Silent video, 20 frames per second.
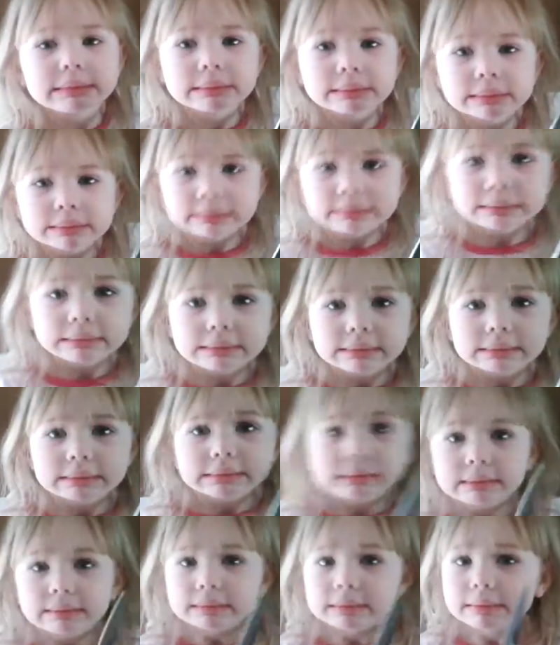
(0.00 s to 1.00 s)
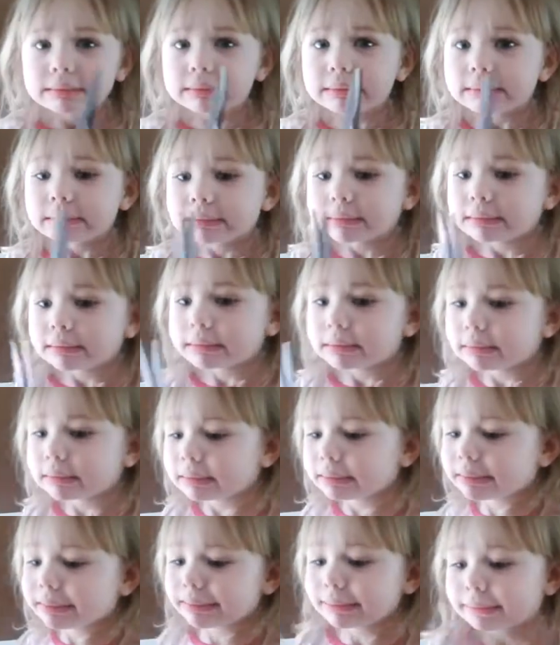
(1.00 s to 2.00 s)
you will watch this.
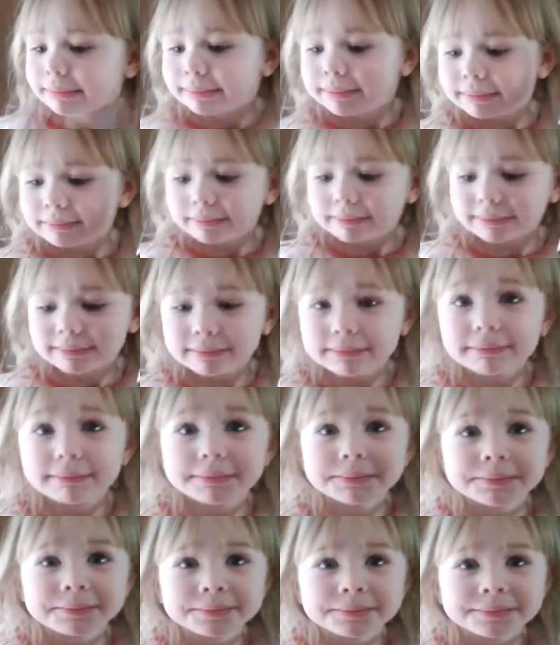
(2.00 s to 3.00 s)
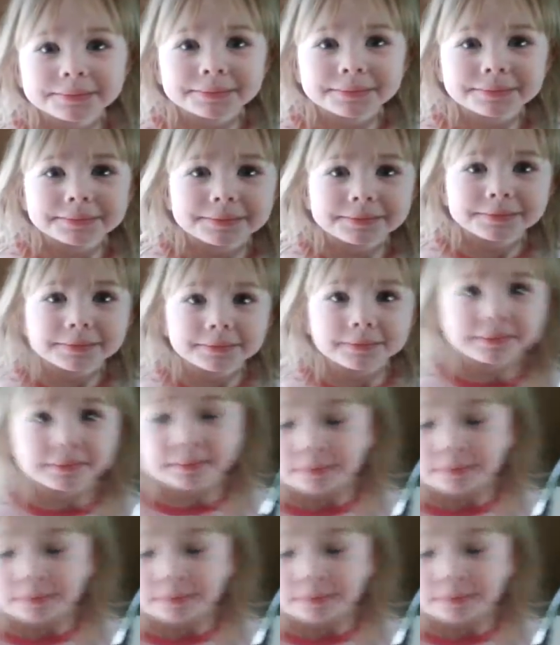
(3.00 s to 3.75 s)
You'll watch it. What